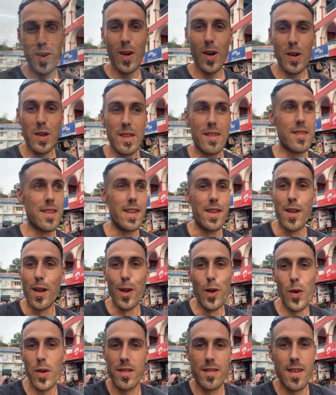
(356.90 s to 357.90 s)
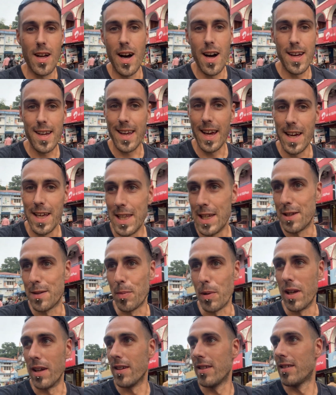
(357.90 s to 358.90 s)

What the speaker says: Honestly, the looks that I get in this place